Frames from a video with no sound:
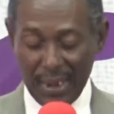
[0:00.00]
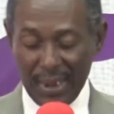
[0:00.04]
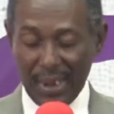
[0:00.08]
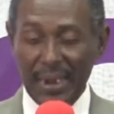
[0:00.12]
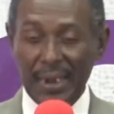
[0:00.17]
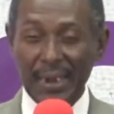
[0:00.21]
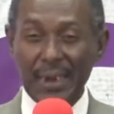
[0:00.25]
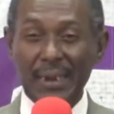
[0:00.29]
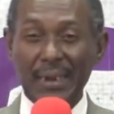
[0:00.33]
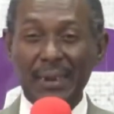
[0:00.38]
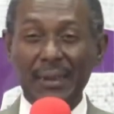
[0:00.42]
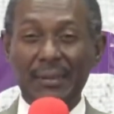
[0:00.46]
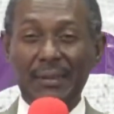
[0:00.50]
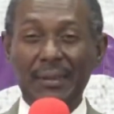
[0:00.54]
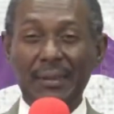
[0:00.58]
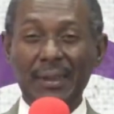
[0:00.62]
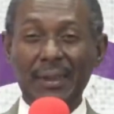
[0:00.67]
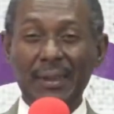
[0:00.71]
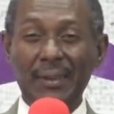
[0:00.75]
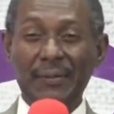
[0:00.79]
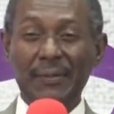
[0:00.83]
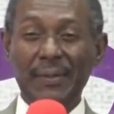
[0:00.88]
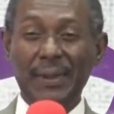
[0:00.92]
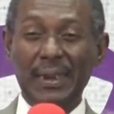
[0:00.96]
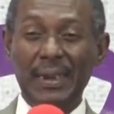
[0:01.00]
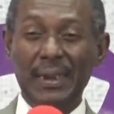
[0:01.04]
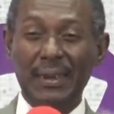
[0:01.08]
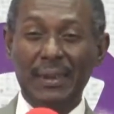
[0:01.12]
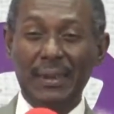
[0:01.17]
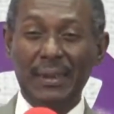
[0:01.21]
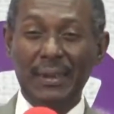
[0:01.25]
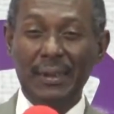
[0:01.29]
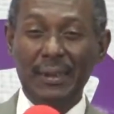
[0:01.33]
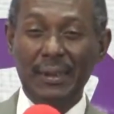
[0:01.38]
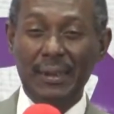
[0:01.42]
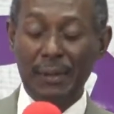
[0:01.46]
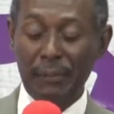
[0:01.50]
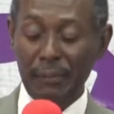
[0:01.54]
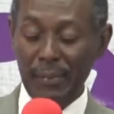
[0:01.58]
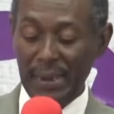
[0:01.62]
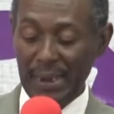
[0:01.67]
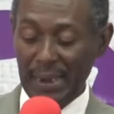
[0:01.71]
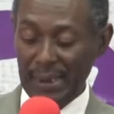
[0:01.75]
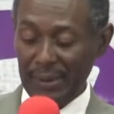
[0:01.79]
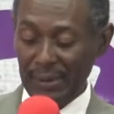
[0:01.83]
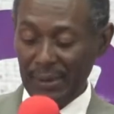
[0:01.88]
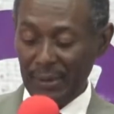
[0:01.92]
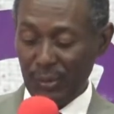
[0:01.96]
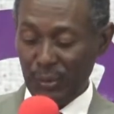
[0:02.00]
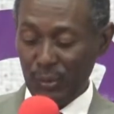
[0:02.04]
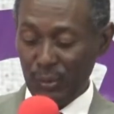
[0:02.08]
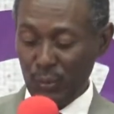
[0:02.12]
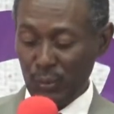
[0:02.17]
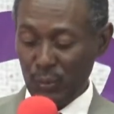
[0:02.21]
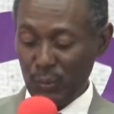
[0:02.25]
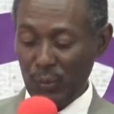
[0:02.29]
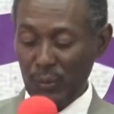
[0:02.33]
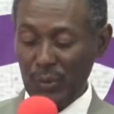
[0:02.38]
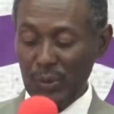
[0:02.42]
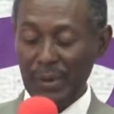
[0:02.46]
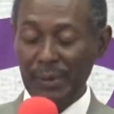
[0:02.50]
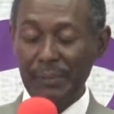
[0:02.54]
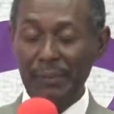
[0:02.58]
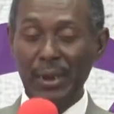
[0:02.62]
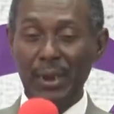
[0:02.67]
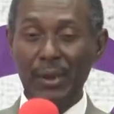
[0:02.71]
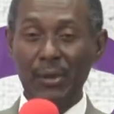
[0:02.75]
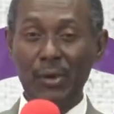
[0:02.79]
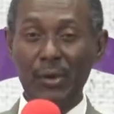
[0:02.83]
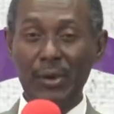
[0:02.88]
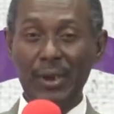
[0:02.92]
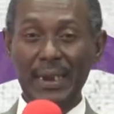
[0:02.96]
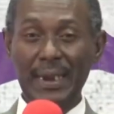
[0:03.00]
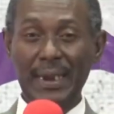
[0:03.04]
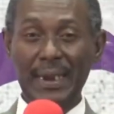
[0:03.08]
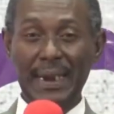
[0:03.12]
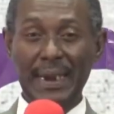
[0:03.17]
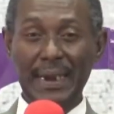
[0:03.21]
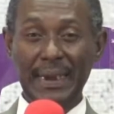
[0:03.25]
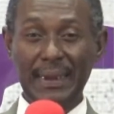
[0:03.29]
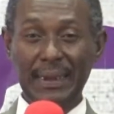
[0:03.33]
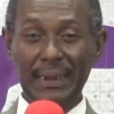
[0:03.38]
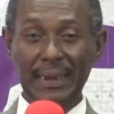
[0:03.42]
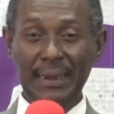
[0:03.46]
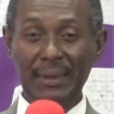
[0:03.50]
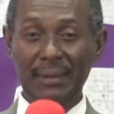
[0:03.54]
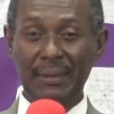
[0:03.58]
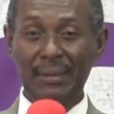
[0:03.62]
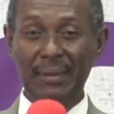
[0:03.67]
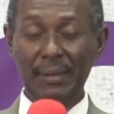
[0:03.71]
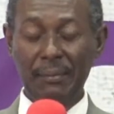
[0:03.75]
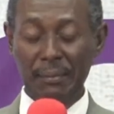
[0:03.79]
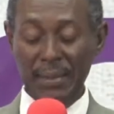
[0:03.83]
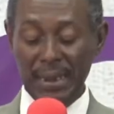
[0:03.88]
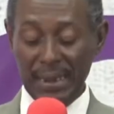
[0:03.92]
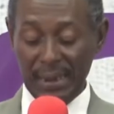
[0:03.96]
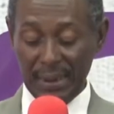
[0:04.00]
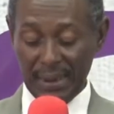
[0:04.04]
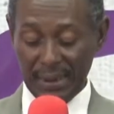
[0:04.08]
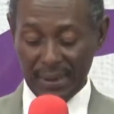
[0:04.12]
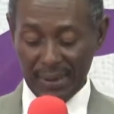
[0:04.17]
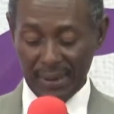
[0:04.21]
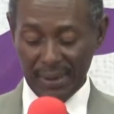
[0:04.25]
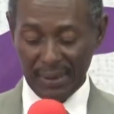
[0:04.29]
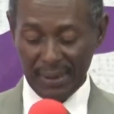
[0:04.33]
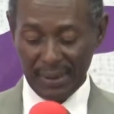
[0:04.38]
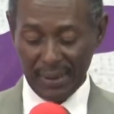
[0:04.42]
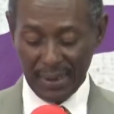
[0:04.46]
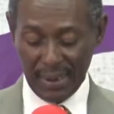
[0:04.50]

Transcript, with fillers: Again, this evening, the Beatitude we will be looking at is the meek,